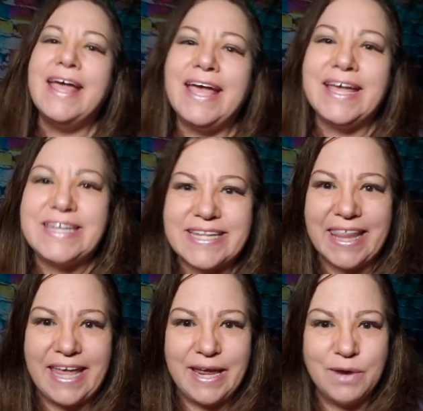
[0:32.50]
It's
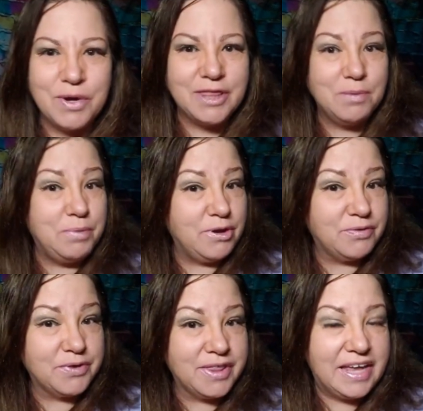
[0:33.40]
Lee with
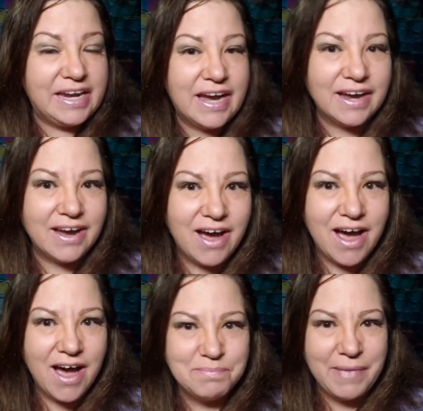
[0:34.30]

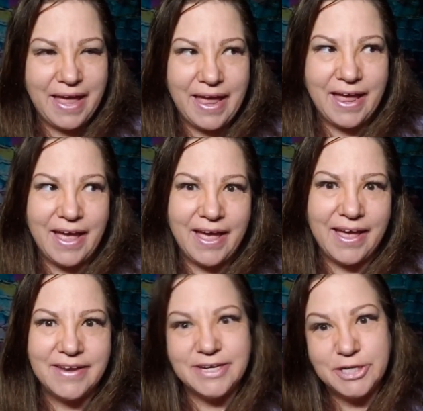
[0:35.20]
thebeautifullee.com
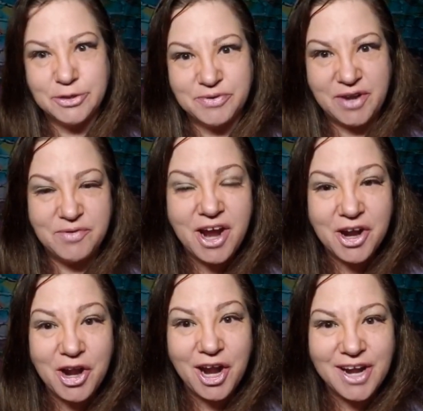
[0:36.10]
and Digital Rain
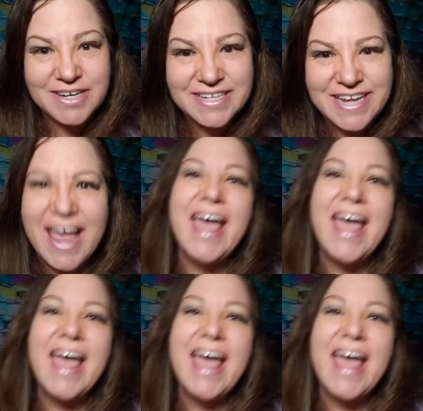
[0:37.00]
Records